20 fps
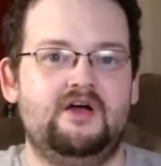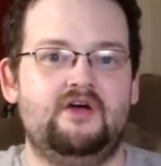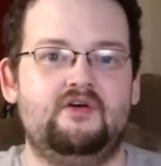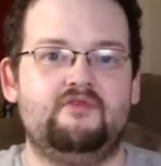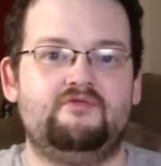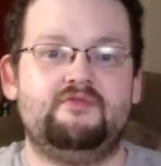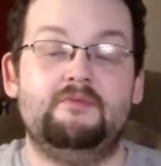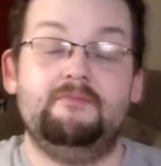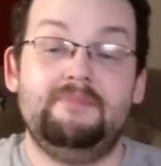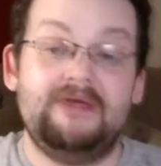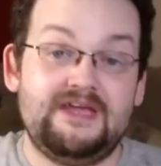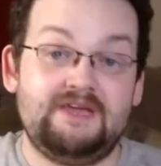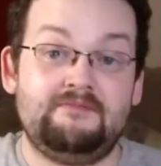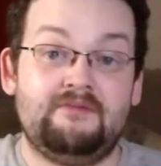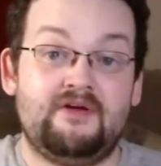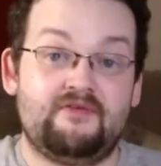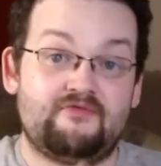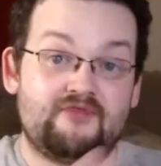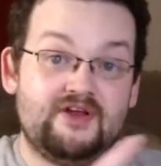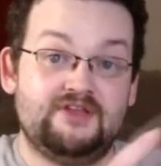for me and my
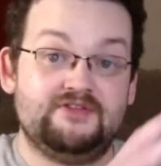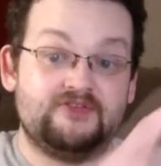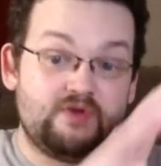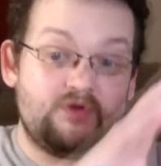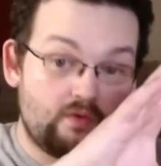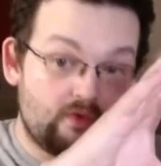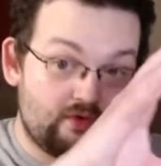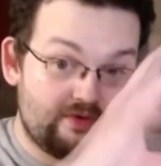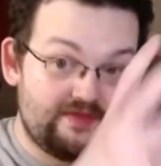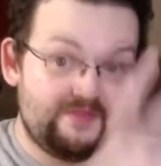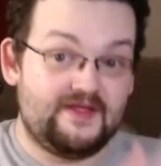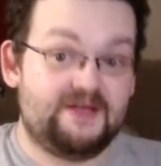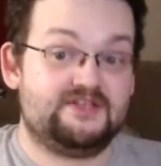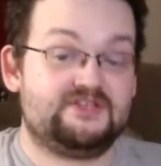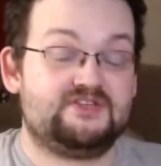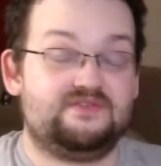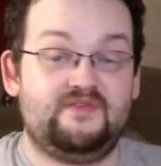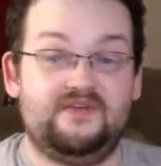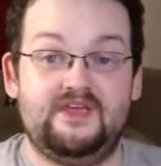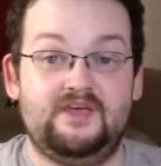friends who were in that
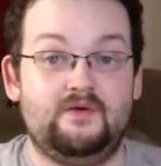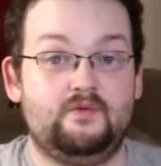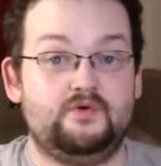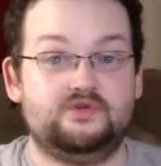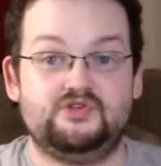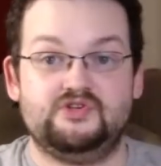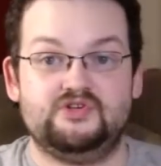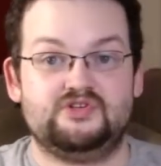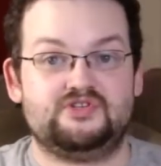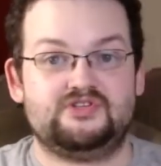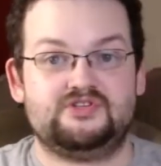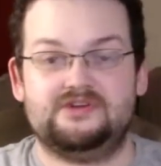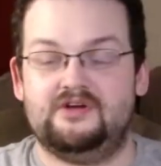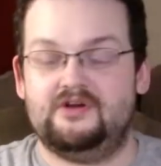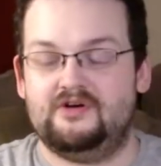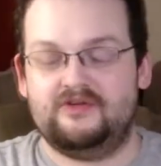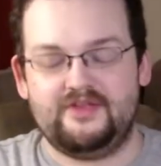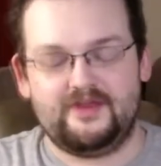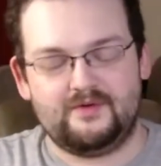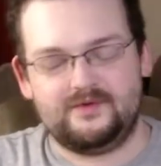sphere, were just,
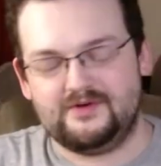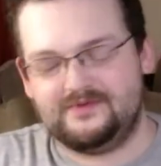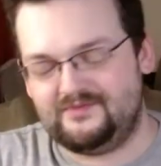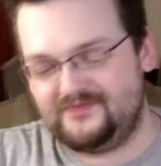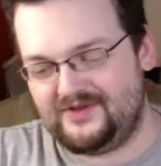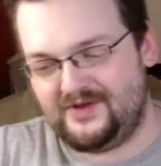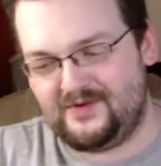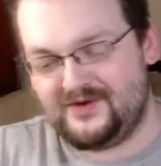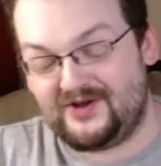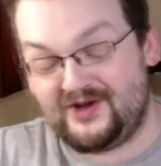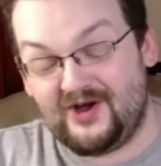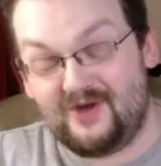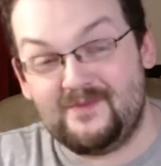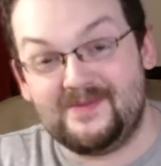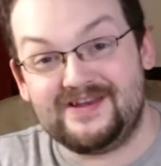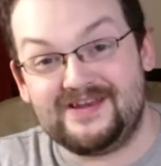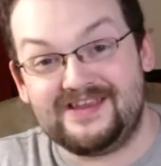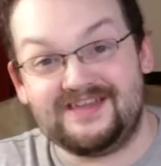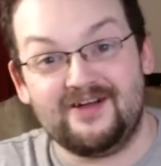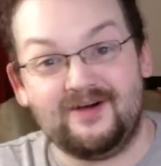they were
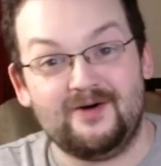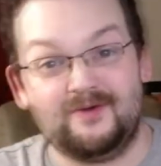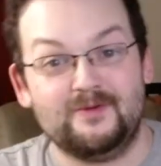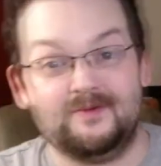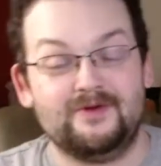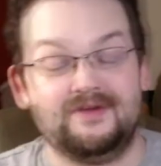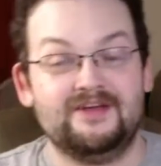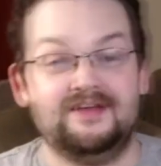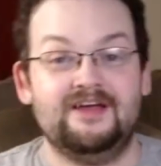comedy gold.